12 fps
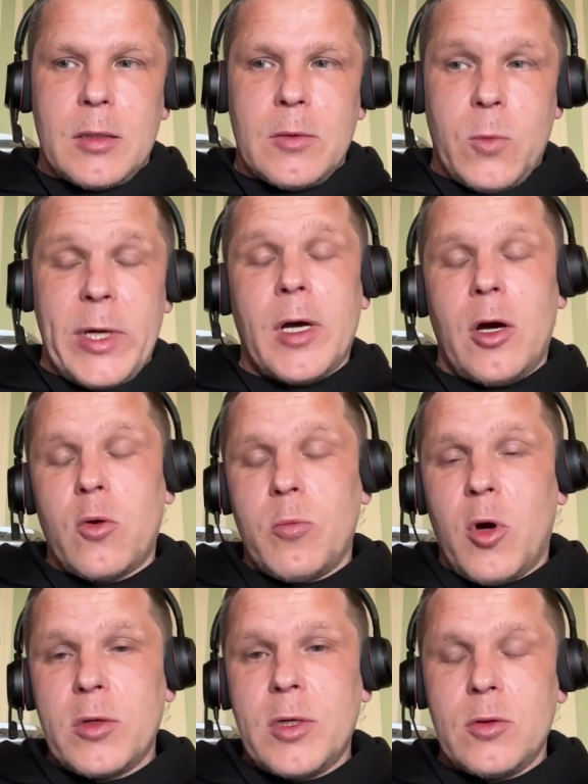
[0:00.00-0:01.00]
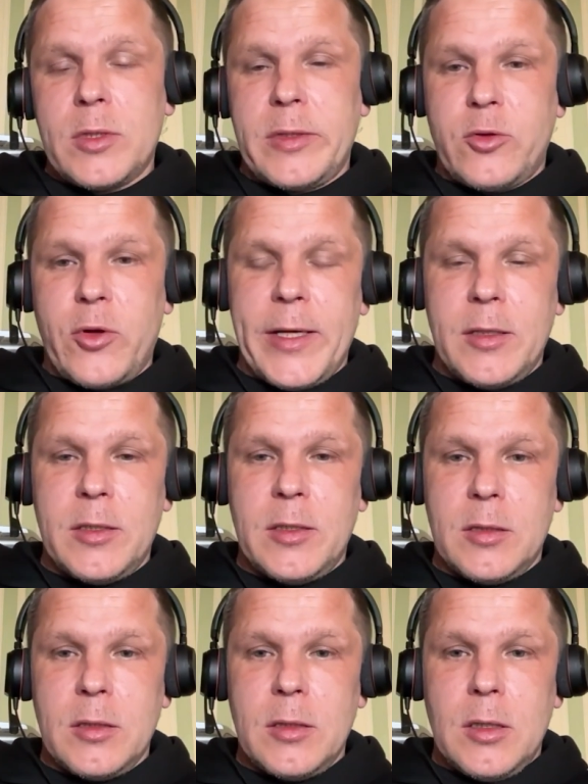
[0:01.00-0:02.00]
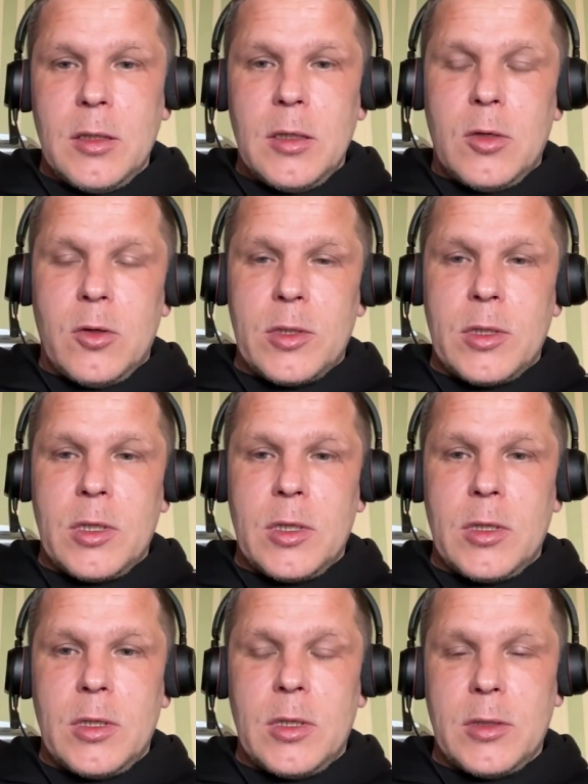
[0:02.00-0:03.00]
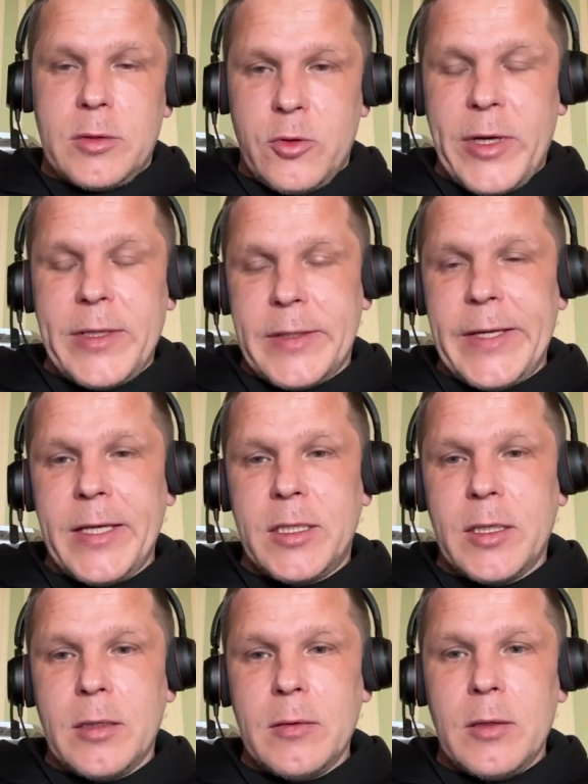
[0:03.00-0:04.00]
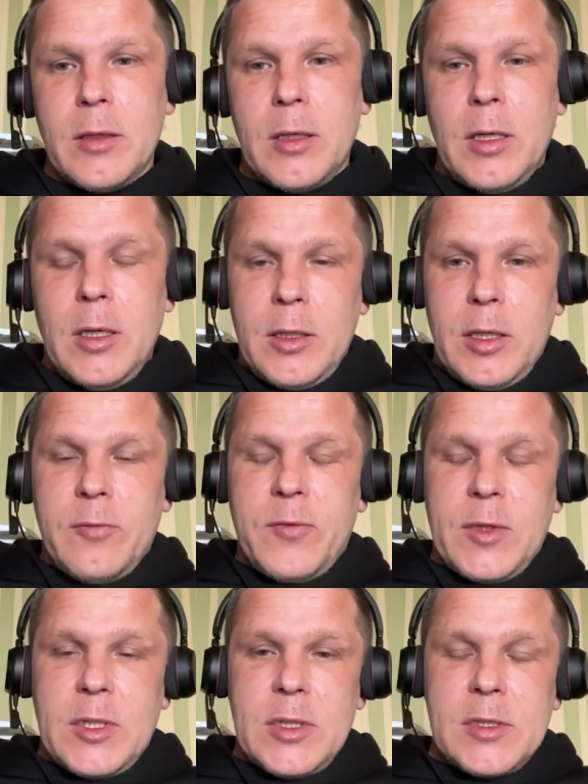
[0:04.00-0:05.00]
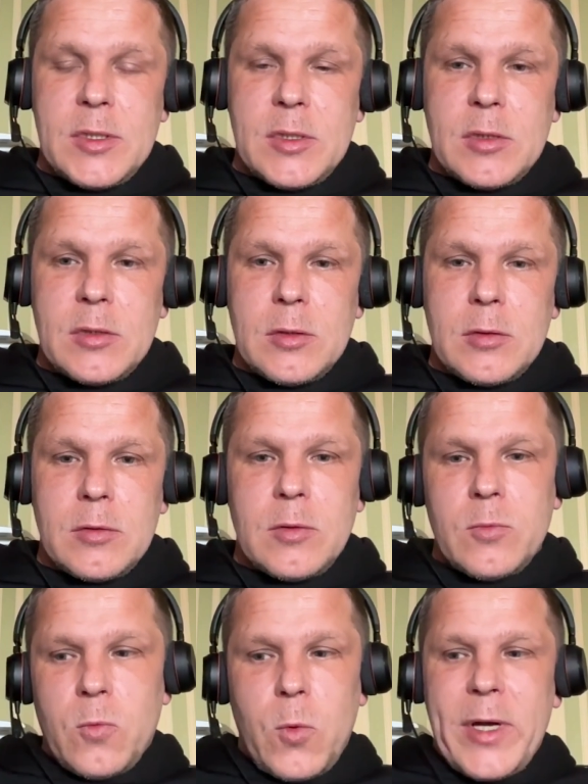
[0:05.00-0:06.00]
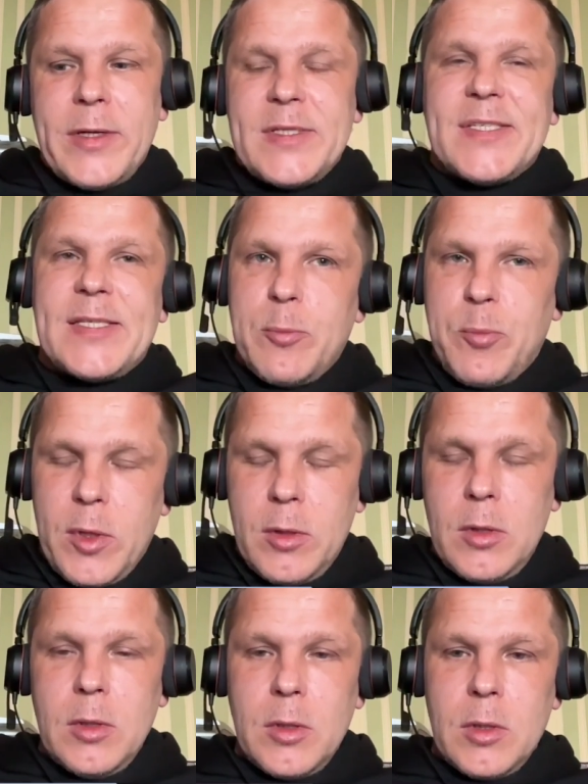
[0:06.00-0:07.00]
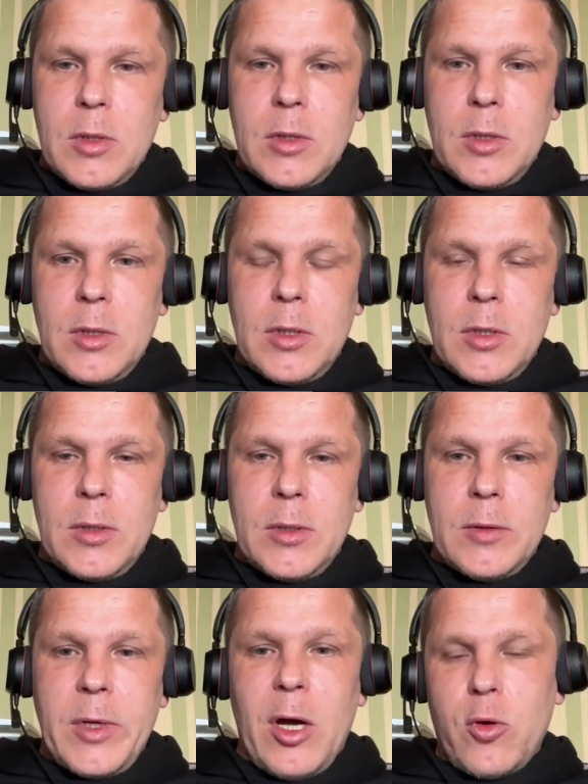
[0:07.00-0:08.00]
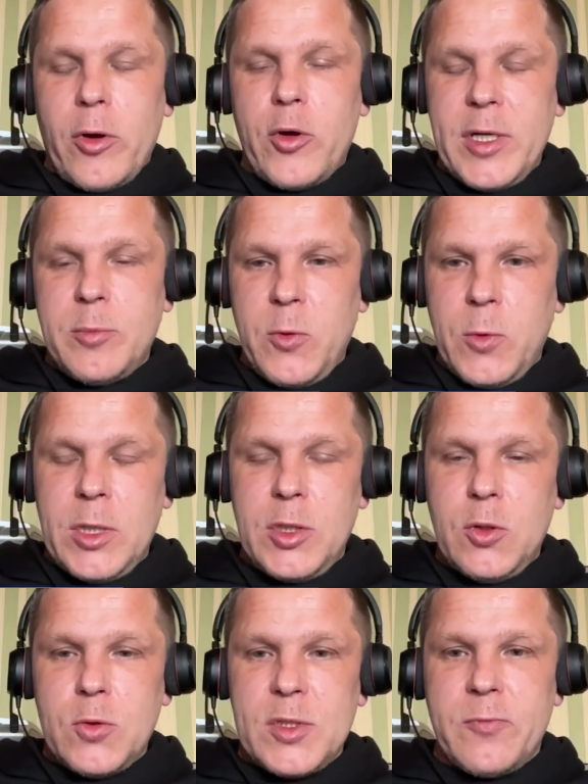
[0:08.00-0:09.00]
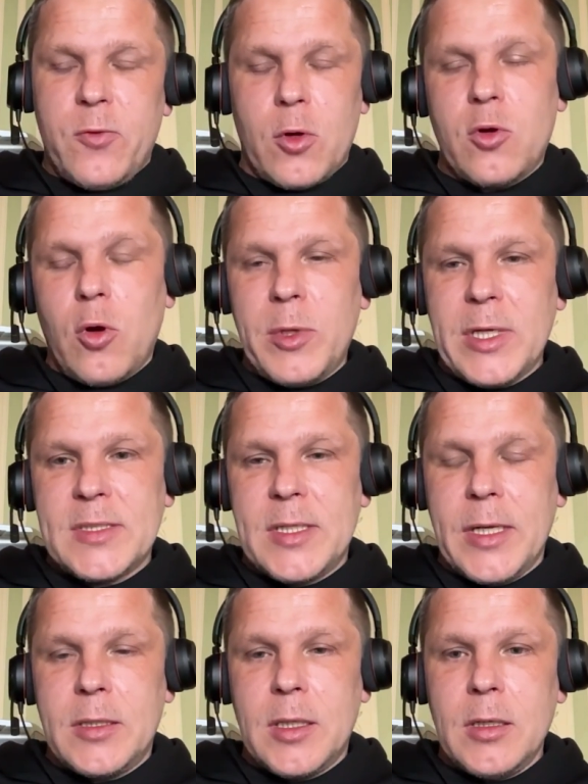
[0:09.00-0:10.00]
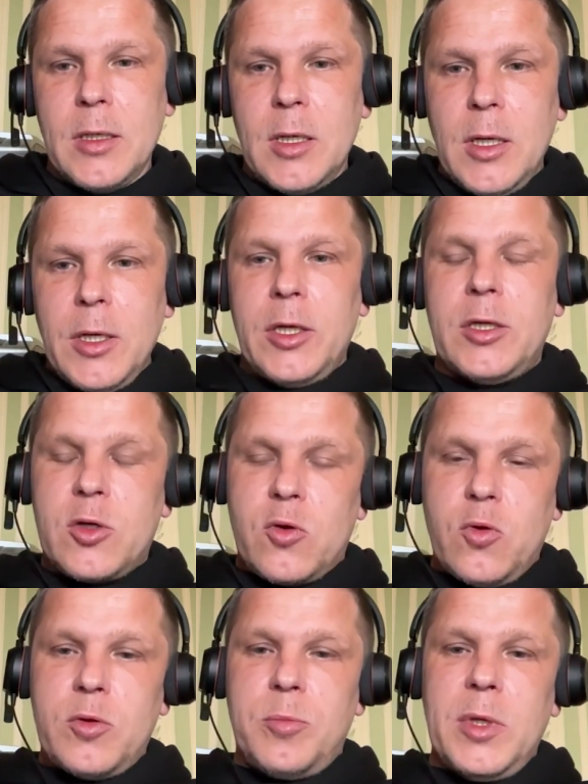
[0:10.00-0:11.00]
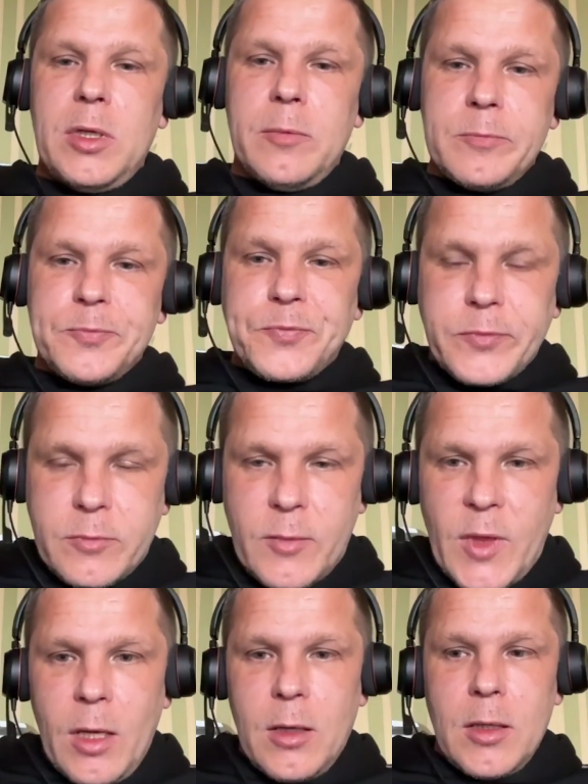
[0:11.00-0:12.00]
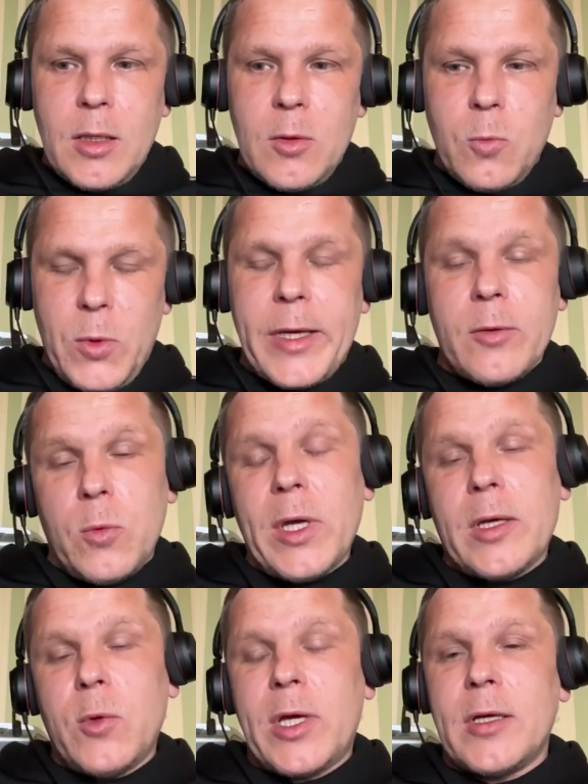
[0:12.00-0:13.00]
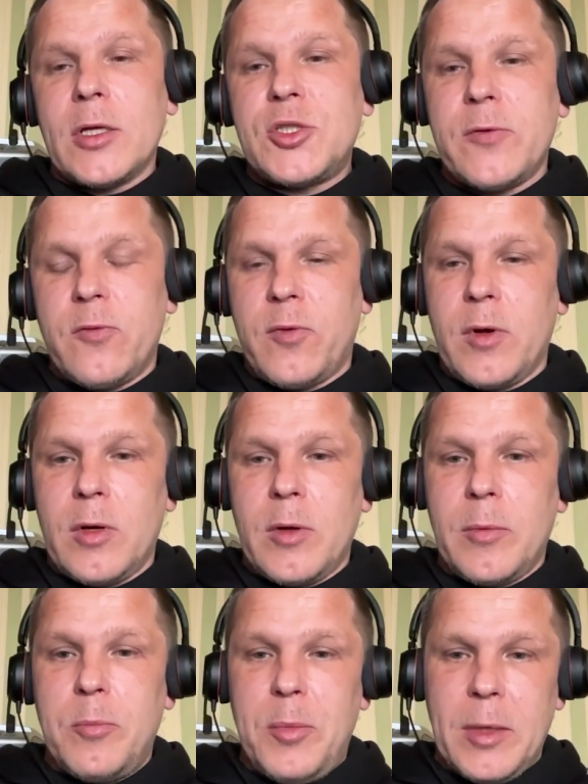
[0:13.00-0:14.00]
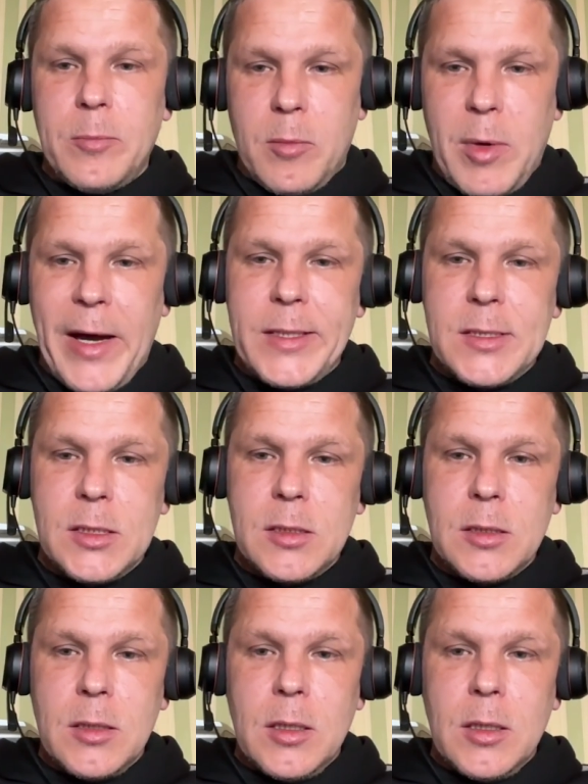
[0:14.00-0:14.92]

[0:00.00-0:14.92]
when our model trained on trained data. If it is very simple algorithm we use for complex data, it could be we can achieve bias